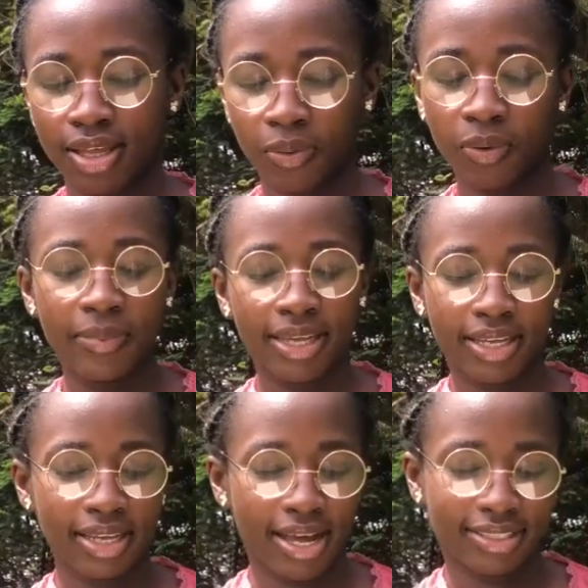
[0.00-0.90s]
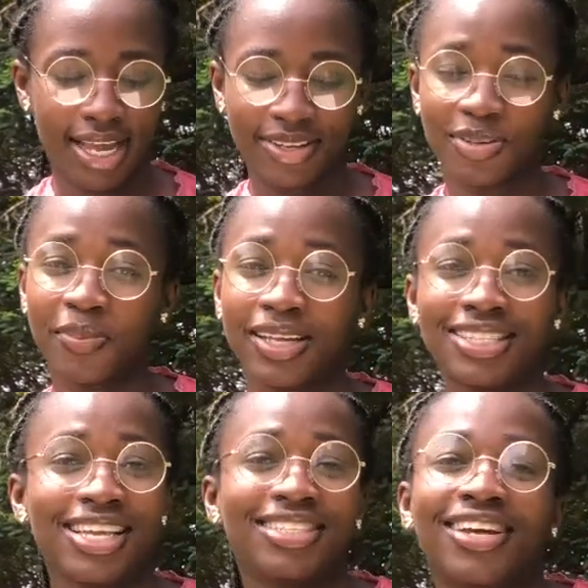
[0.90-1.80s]
Will be Tribett's
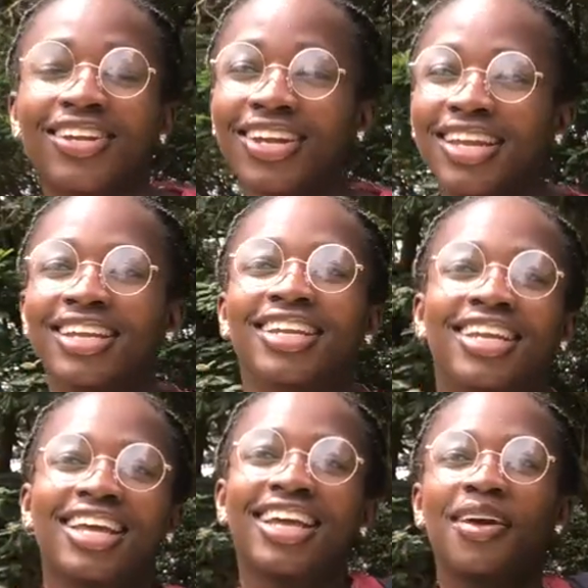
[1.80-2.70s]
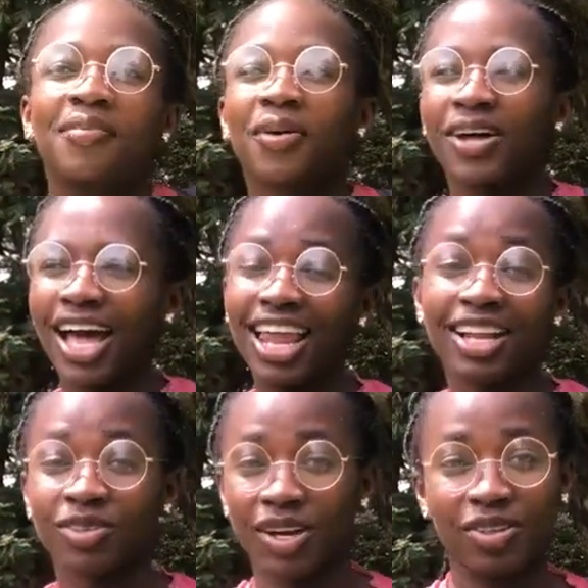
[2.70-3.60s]
He Turned It. Because I like
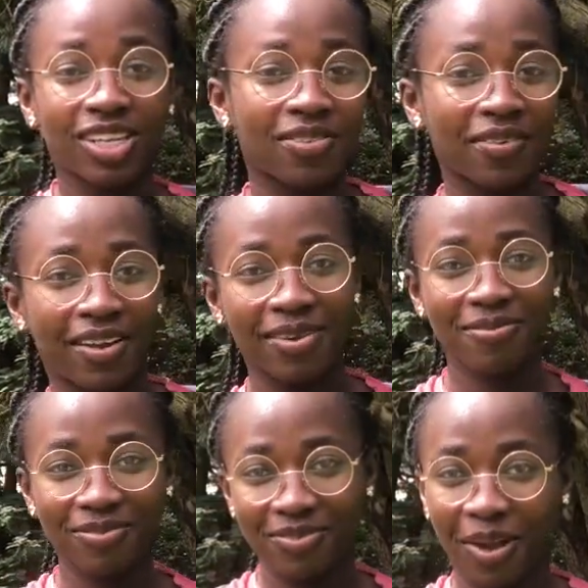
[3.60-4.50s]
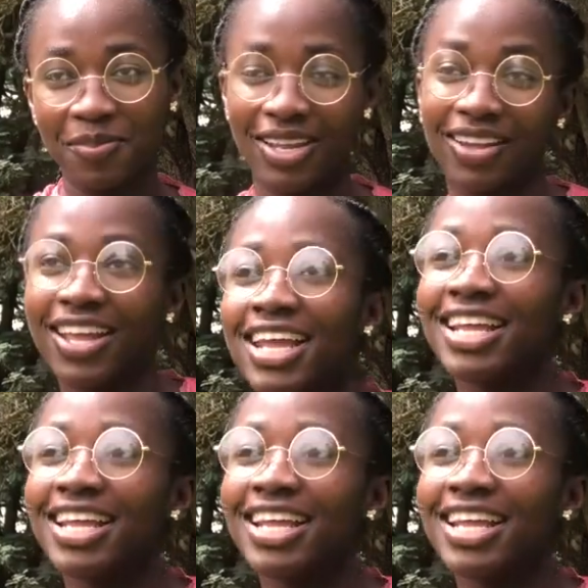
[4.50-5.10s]
the song is very, very vibrant.